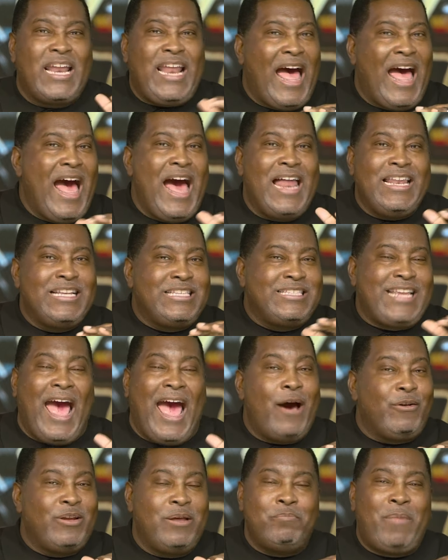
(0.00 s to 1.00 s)
highly
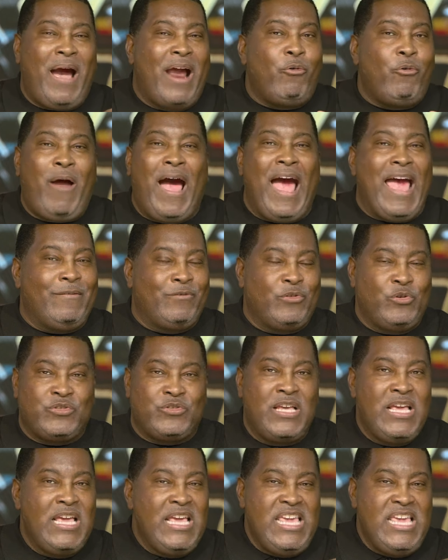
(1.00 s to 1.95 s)
touted by rivals,